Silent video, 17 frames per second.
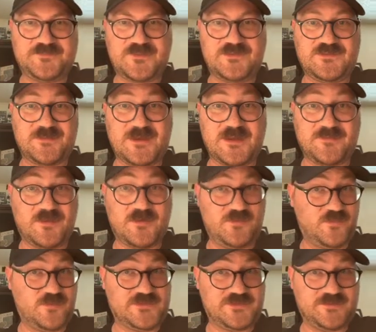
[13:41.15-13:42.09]
So my
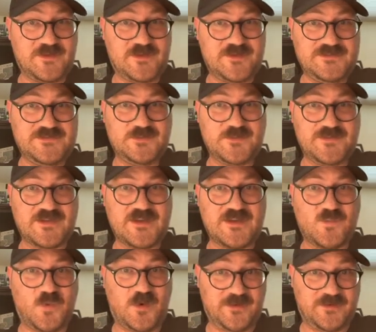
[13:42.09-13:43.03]
opponent responds with
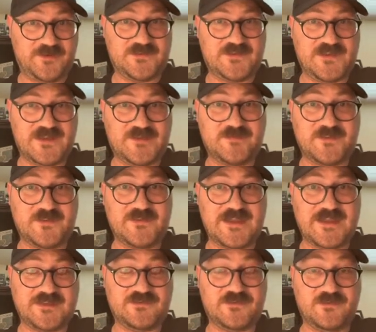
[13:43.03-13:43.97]
a water type, a
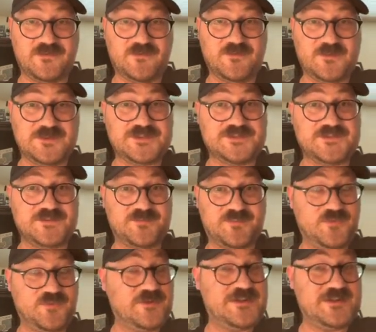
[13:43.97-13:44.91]
Lantern, which is a
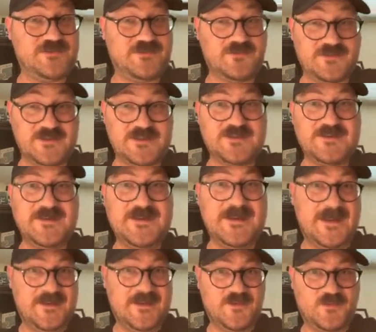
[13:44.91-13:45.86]
pretty good
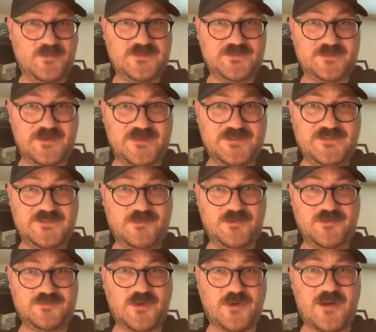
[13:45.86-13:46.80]
response
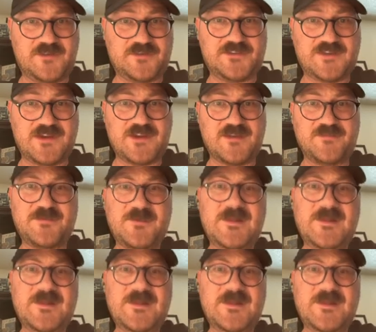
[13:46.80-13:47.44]
to a rock type.